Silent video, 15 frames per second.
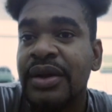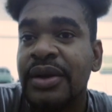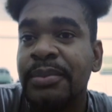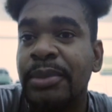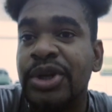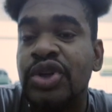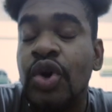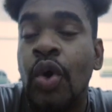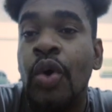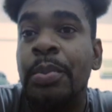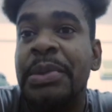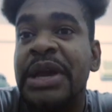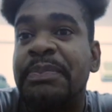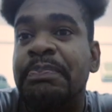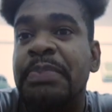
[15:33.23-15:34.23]
But don't
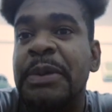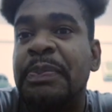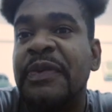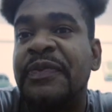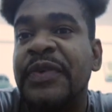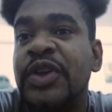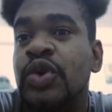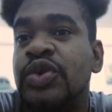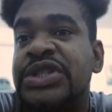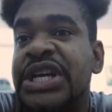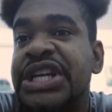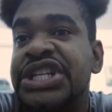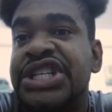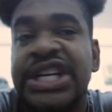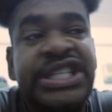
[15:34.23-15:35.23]
make people feel you
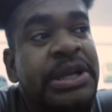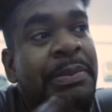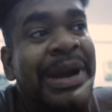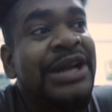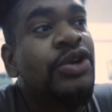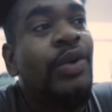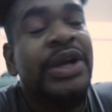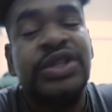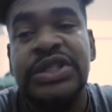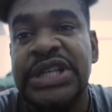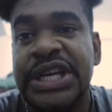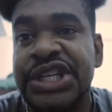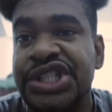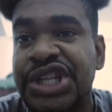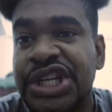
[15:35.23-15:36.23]
take injection. Man don't want to
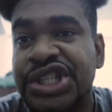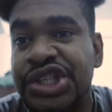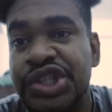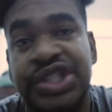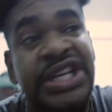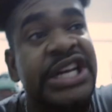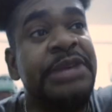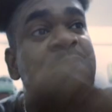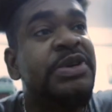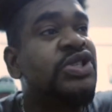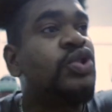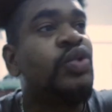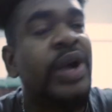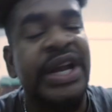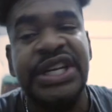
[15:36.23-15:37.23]
take injection. You tell the
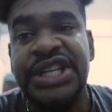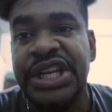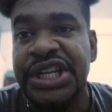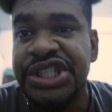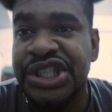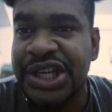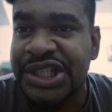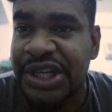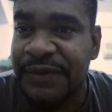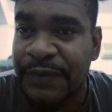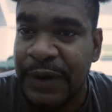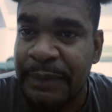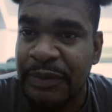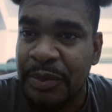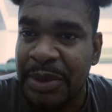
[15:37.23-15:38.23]
person to go and take injection
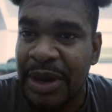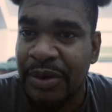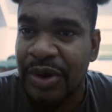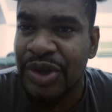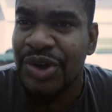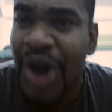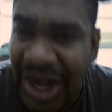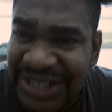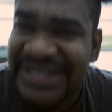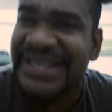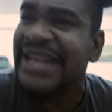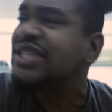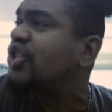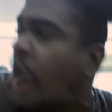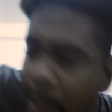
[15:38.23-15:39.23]
for them to be around you.
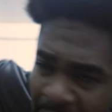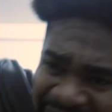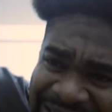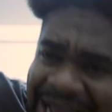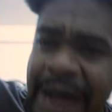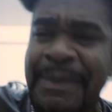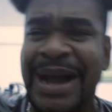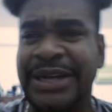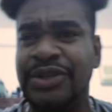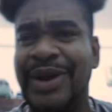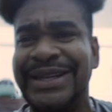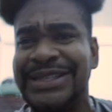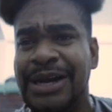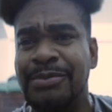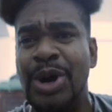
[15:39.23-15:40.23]
Nonsense. Come on there, man.
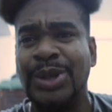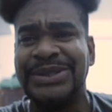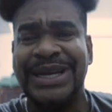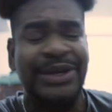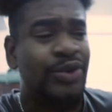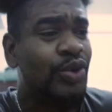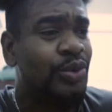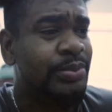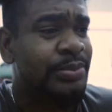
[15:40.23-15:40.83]
Got your mother home.